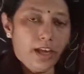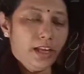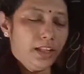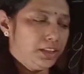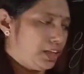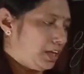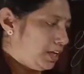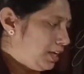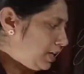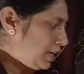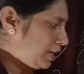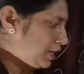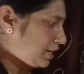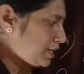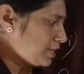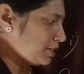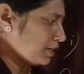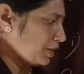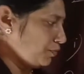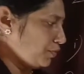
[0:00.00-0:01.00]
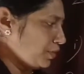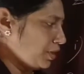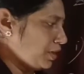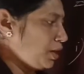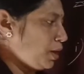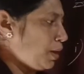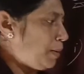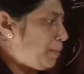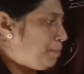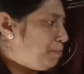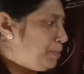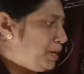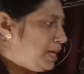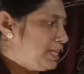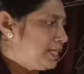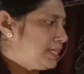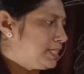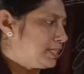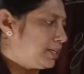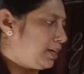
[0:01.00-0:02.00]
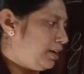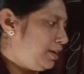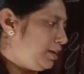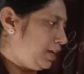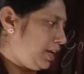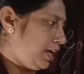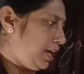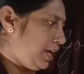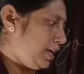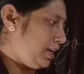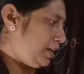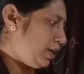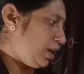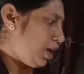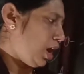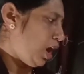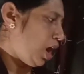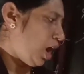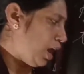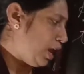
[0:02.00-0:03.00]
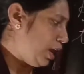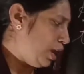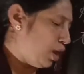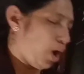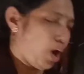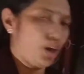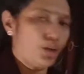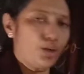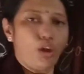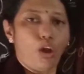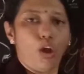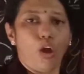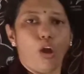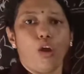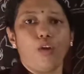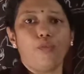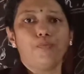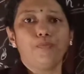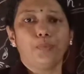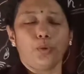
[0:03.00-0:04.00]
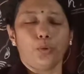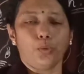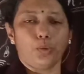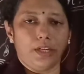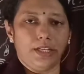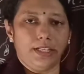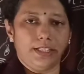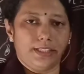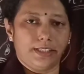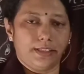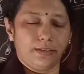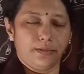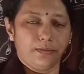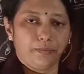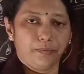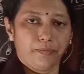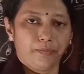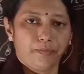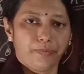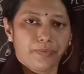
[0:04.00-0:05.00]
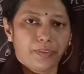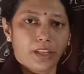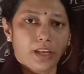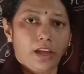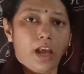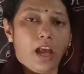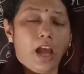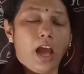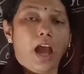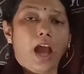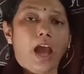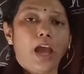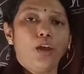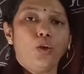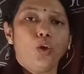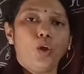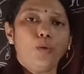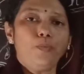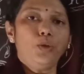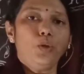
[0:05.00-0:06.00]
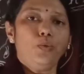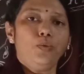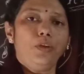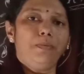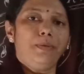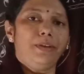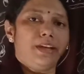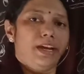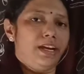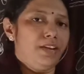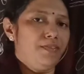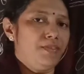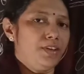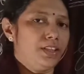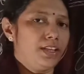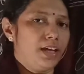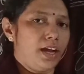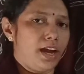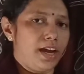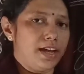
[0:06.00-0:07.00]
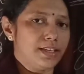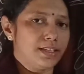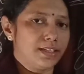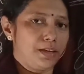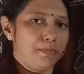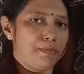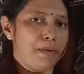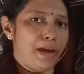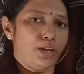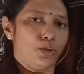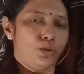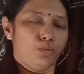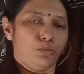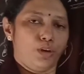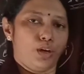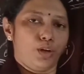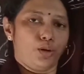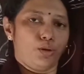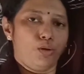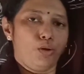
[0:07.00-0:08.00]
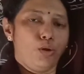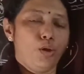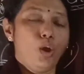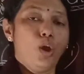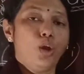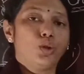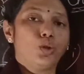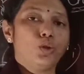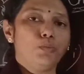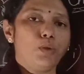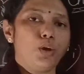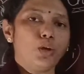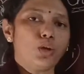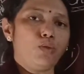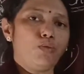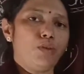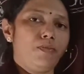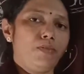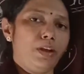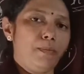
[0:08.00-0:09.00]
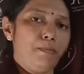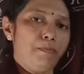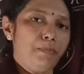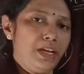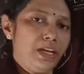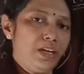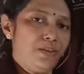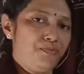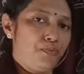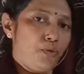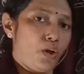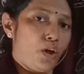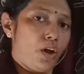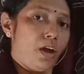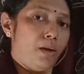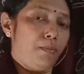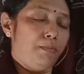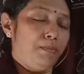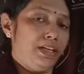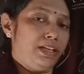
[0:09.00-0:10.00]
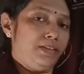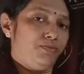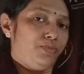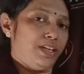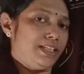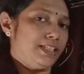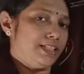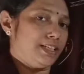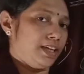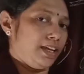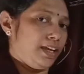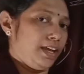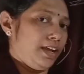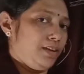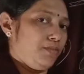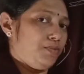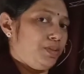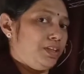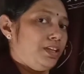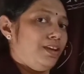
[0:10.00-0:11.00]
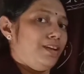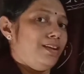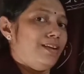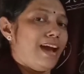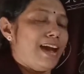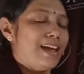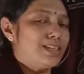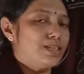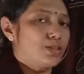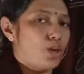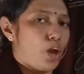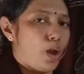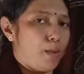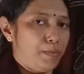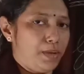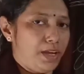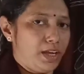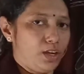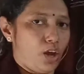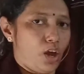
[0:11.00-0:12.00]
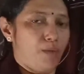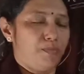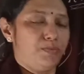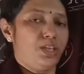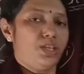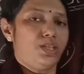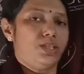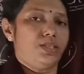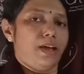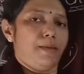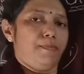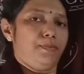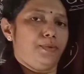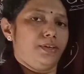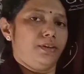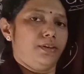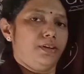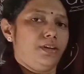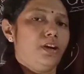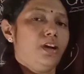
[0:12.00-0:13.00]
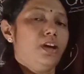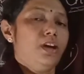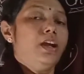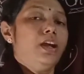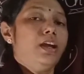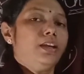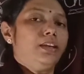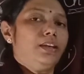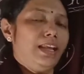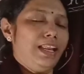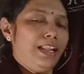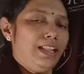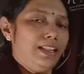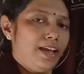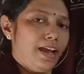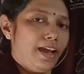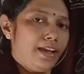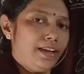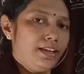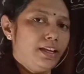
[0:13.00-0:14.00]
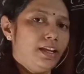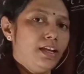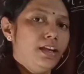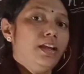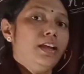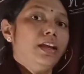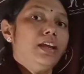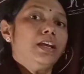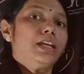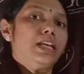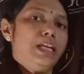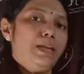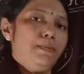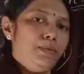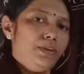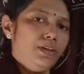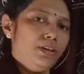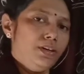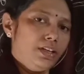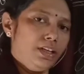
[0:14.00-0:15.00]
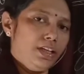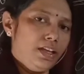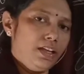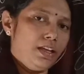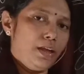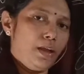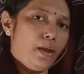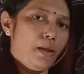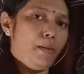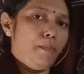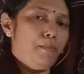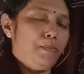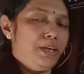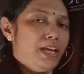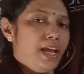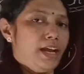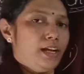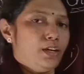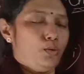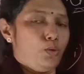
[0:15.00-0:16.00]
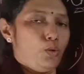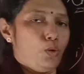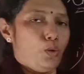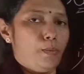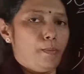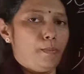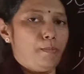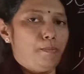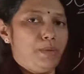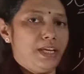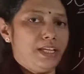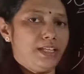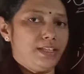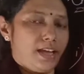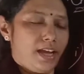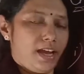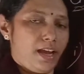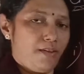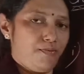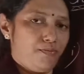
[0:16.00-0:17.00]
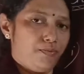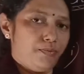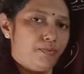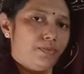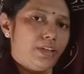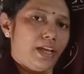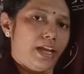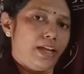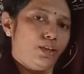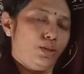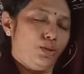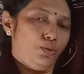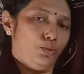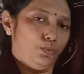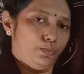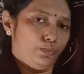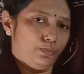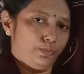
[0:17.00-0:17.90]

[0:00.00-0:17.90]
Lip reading: The hint is given, beans contain a lot of proteins. I hope you will be ready with the answer by tomorrow. Tomorrow we will meet once again with the last topic of this chapter. Till then, keep learning, be at home, be safe. Thank you.